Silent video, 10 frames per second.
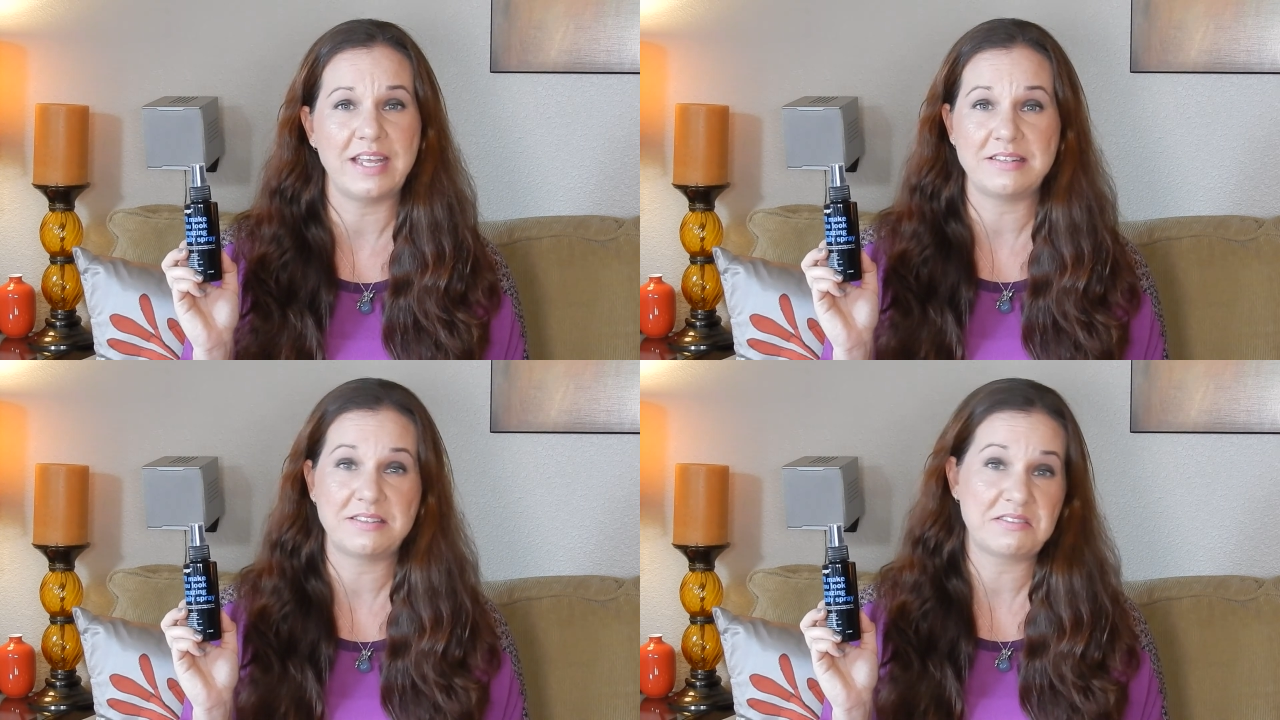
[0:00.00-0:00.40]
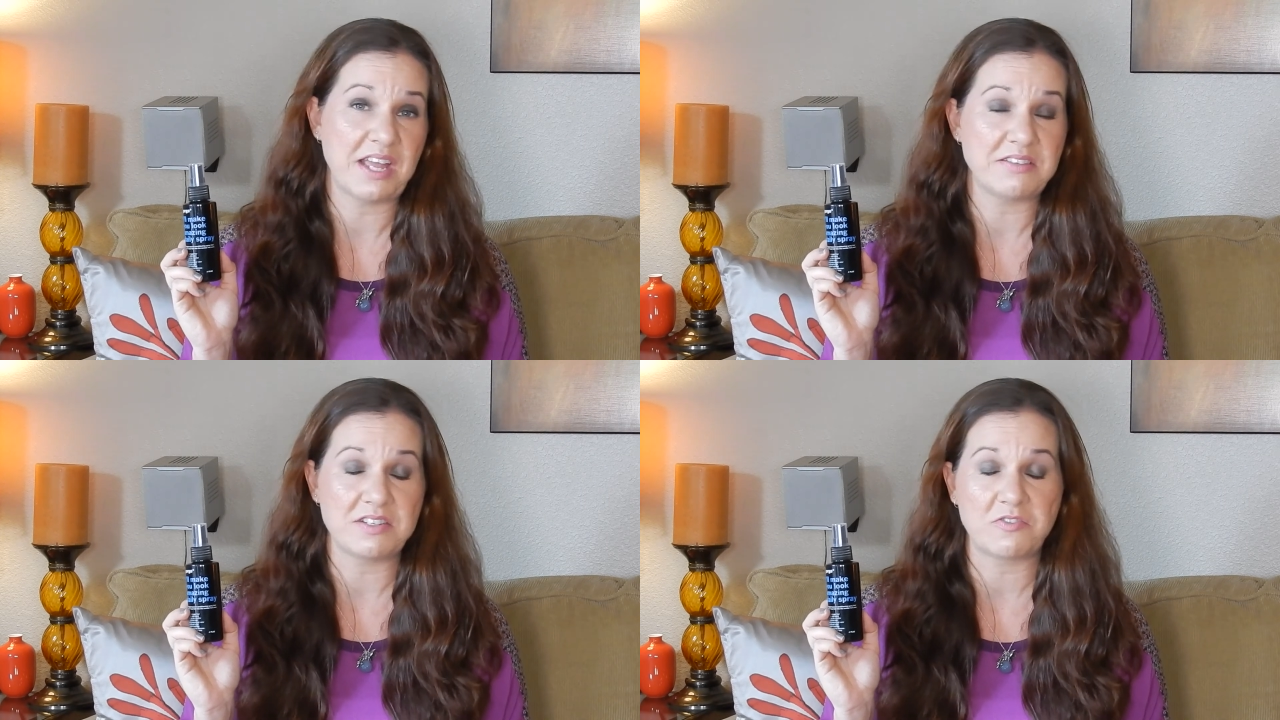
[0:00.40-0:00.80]
it
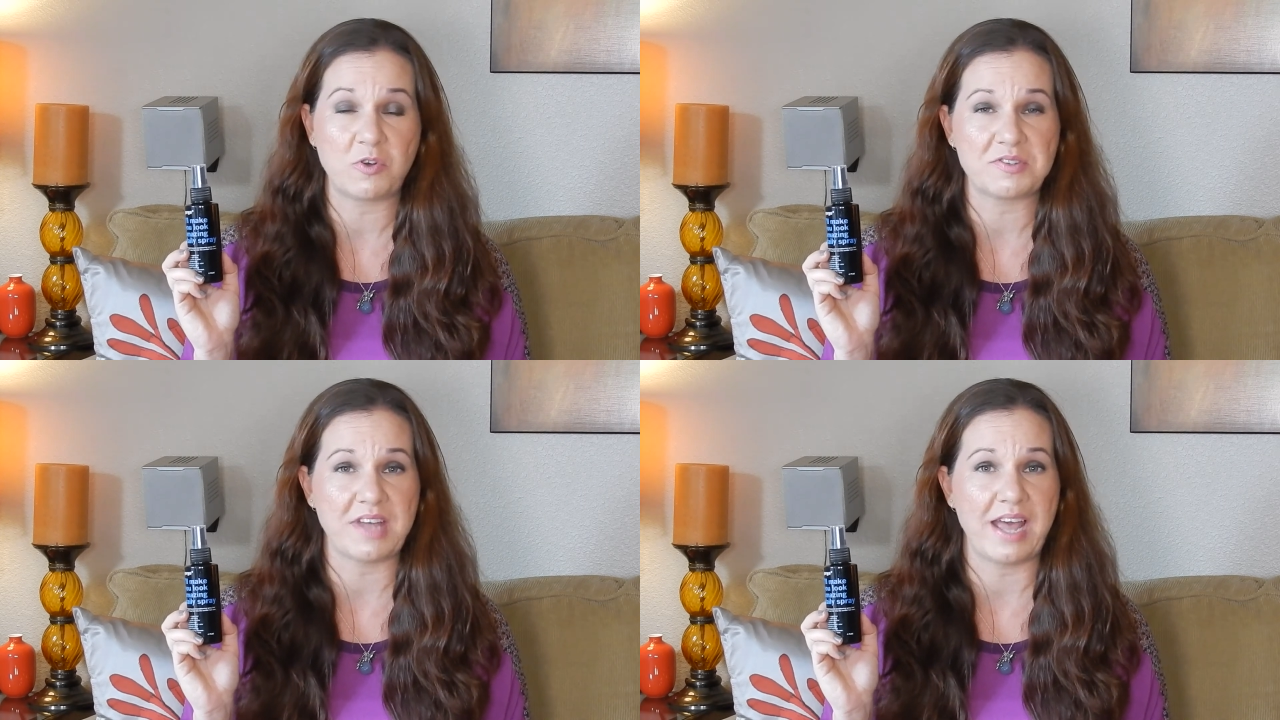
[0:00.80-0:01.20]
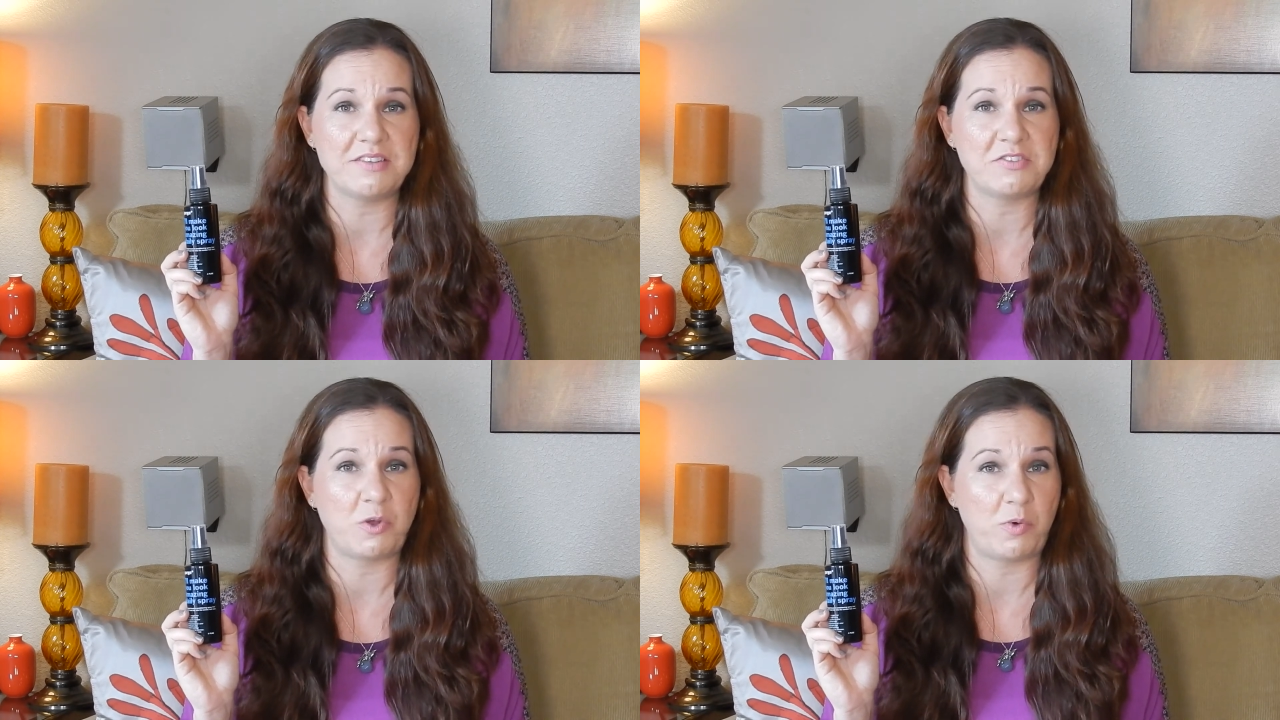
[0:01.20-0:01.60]
says it's full
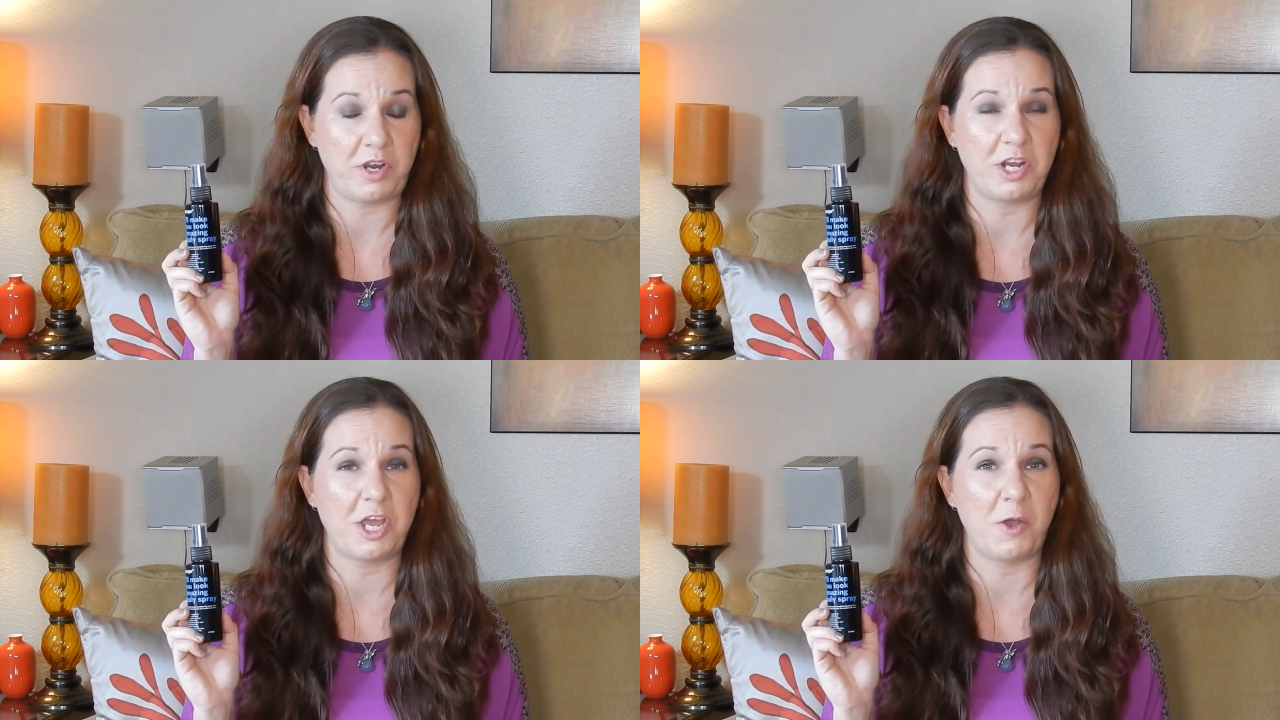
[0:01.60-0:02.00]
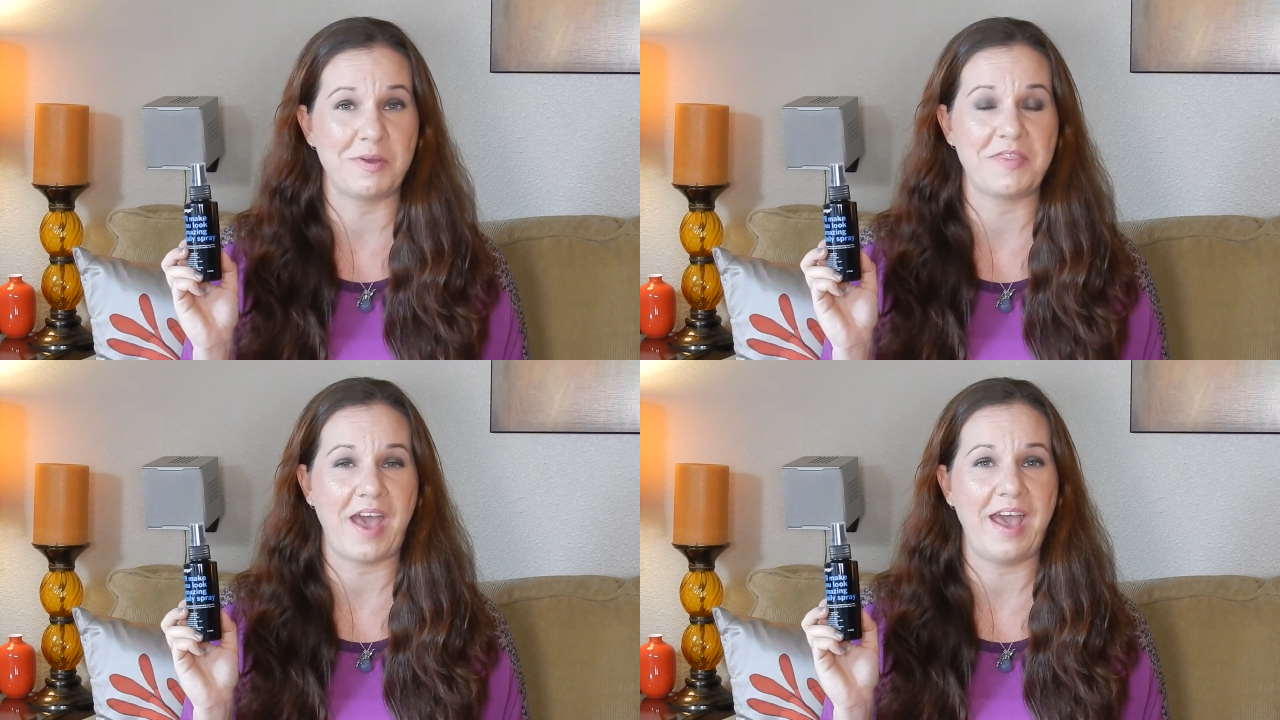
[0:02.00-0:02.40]
size, so we're gonna go
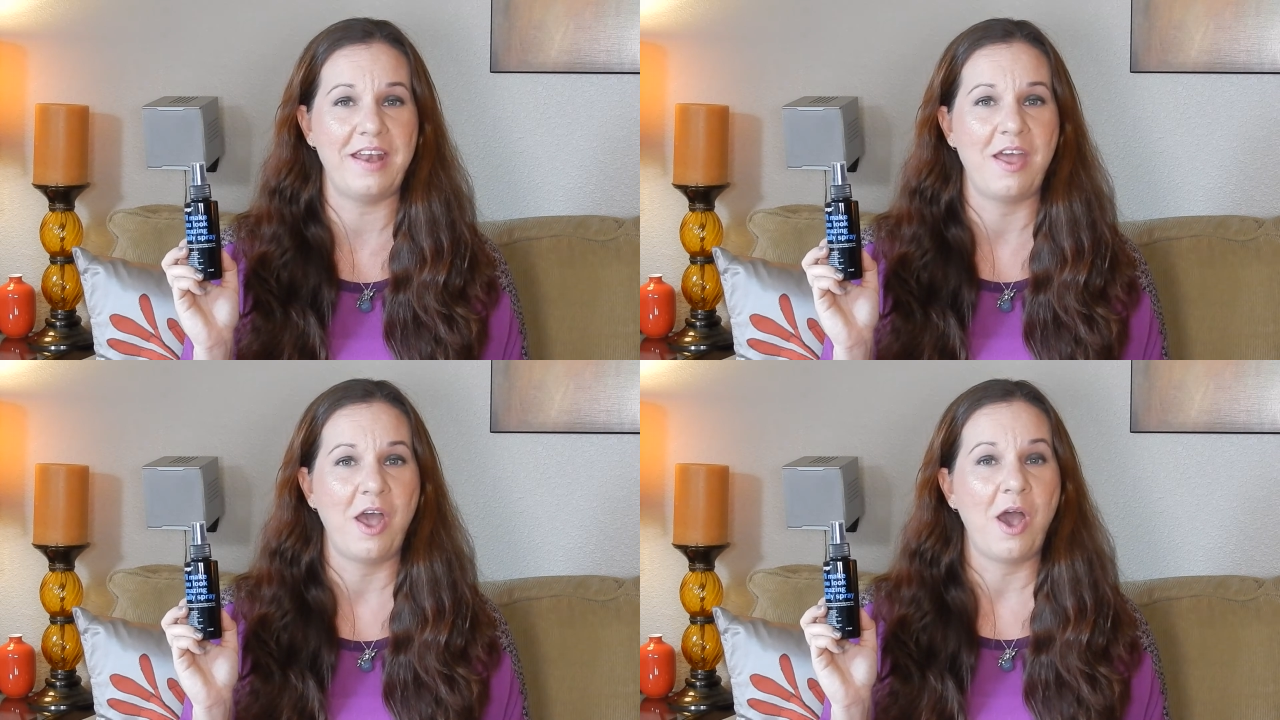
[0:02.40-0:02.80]
with that.